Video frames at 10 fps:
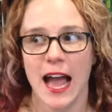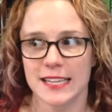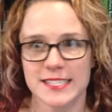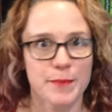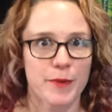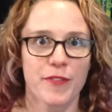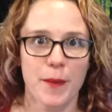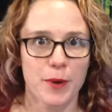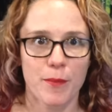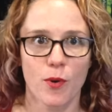and some of
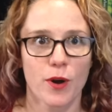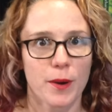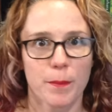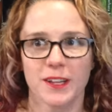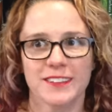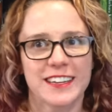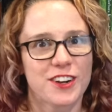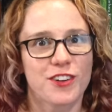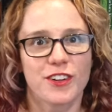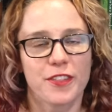them are more
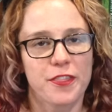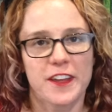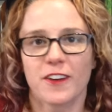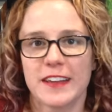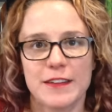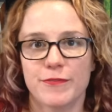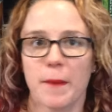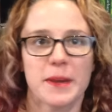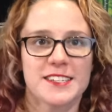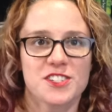political, theory,
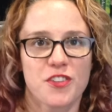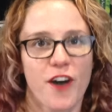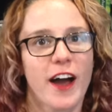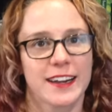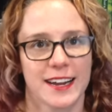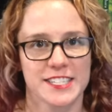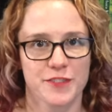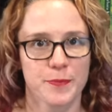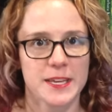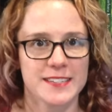feminist thought kinds
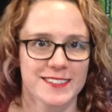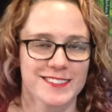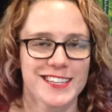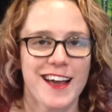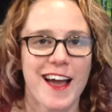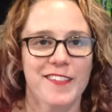of pieces.